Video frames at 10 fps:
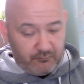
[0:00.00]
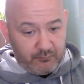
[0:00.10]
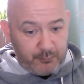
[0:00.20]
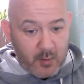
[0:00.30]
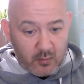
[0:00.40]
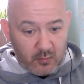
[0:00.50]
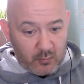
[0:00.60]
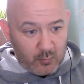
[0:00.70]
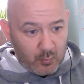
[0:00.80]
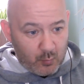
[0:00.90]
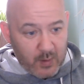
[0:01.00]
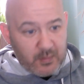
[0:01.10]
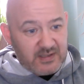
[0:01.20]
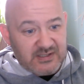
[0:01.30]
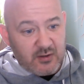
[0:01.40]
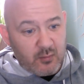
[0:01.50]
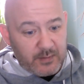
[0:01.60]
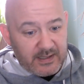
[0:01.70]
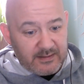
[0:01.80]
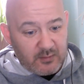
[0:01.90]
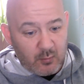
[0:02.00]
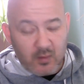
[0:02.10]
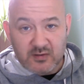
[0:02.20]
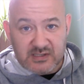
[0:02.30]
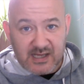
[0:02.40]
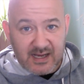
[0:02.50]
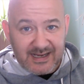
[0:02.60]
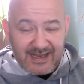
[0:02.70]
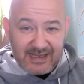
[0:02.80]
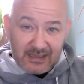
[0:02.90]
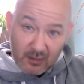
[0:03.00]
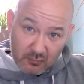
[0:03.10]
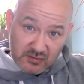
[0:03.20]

But We worked an opening at one side. It closed